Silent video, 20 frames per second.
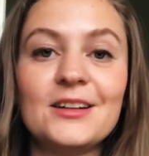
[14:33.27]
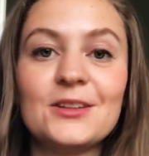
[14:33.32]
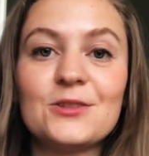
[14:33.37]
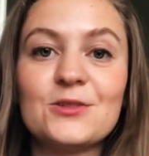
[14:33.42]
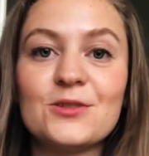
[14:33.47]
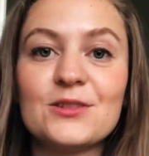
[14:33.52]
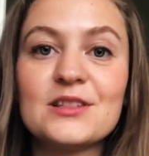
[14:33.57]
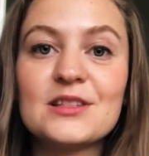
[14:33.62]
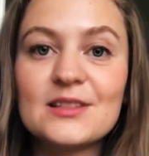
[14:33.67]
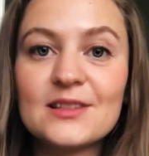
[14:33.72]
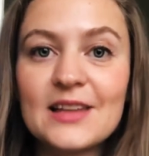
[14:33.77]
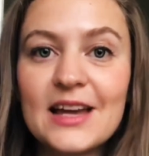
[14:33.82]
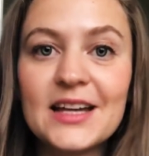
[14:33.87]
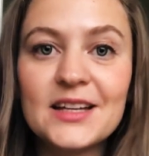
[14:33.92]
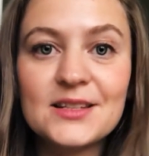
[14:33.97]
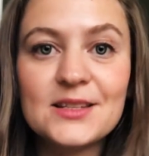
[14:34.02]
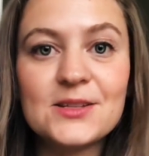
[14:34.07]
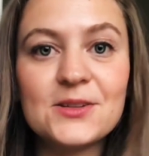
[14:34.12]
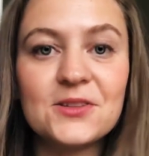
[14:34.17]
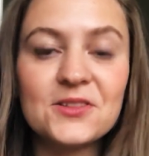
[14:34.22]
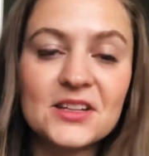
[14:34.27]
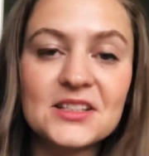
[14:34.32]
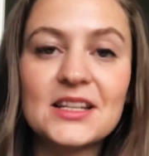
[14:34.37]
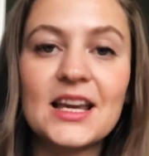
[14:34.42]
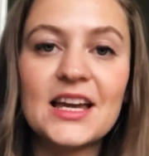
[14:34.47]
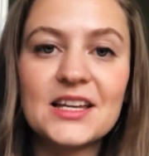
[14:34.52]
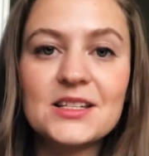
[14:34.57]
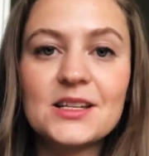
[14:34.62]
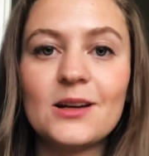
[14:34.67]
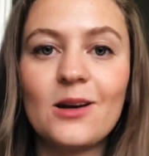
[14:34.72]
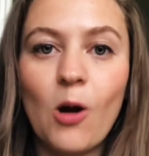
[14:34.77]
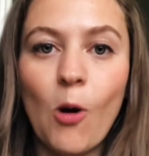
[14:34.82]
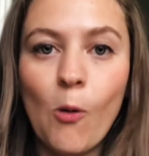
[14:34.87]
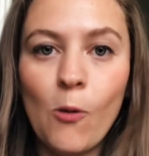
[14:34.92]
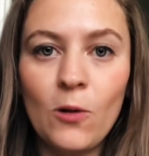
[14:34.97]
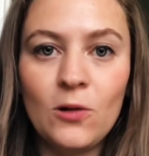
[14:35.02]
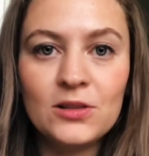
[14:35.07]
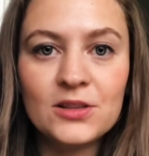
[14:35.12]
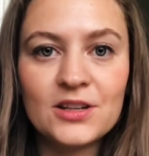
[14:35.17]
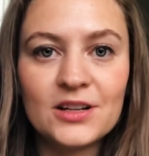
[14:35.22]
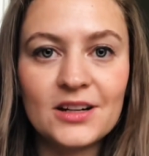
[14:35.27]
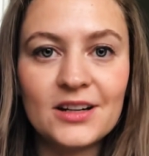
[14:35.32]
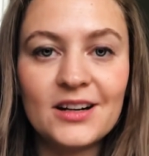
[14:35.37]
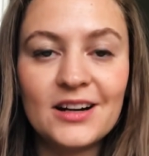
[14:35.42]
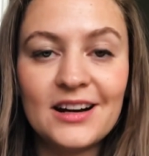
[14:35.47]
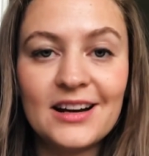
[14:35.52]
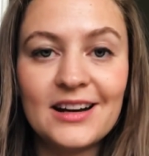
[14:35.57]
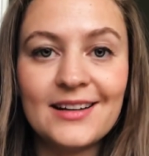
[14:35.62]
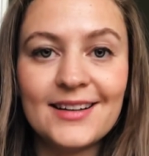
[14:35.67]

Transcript: translates you that getting older